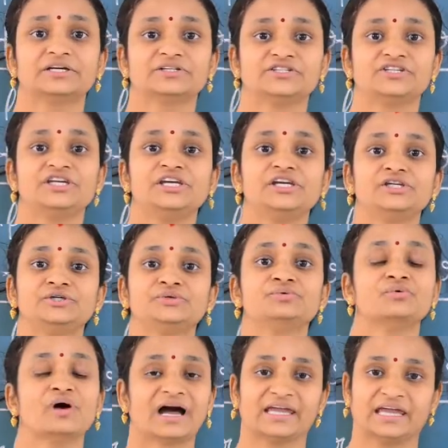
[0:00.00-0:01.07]

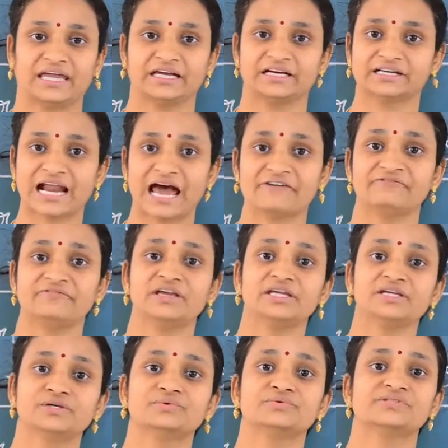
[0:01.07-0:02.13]
GUI, graphic
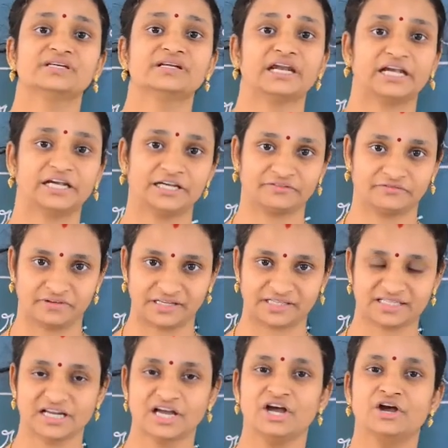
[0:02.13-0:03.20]
user
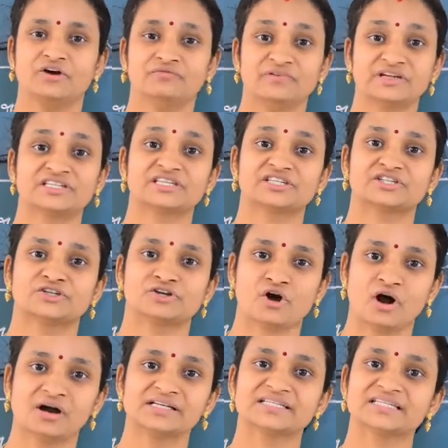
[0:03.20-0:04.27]
interface, which is
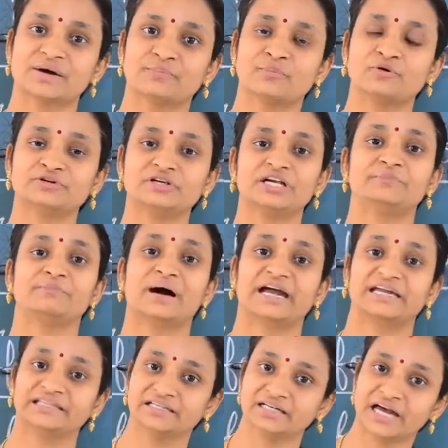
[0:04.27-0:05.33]
not supported
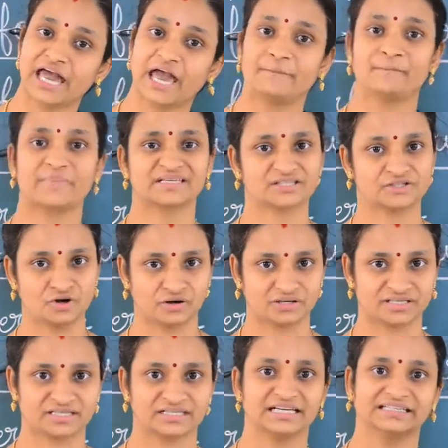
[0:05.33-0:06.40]
by the
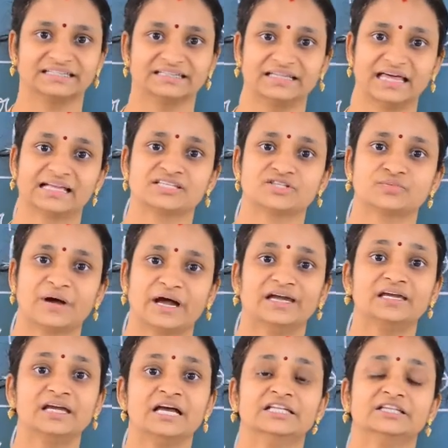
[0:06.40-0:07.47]
MS-DOS. That's why
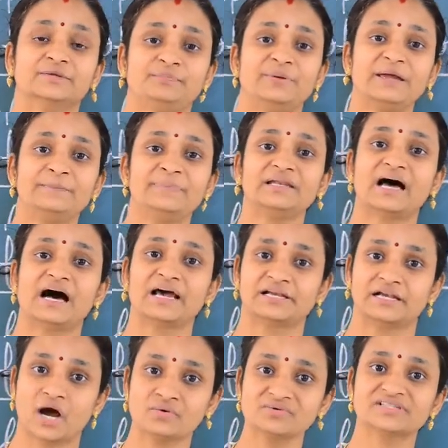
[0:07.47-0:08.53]
the people are
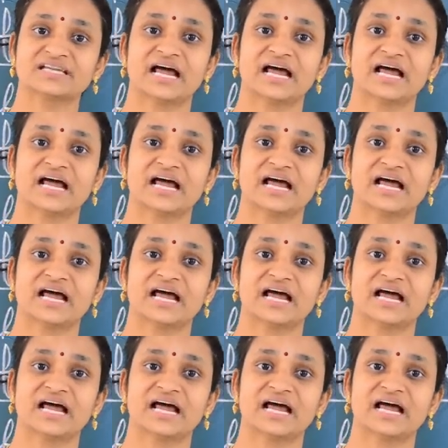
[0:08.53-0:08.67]
now